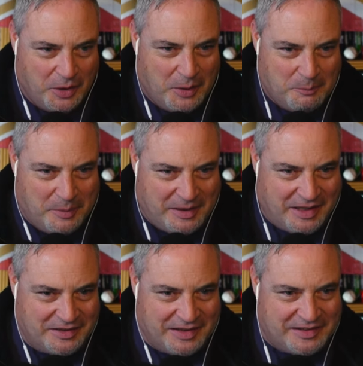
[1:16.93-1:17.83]

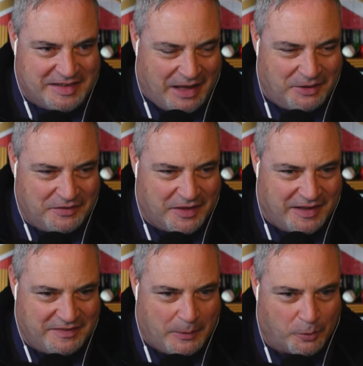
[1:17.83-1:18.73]
because it sounded
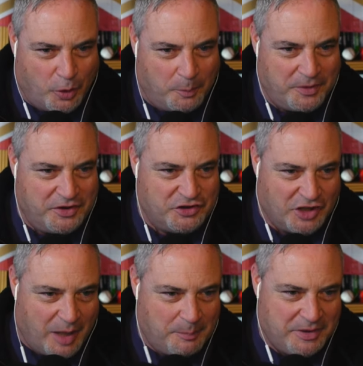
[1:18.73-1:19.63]
like they were open to
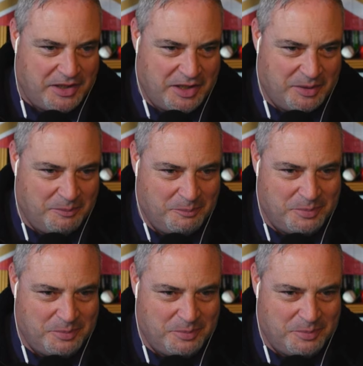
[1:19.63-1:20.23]
shopping him,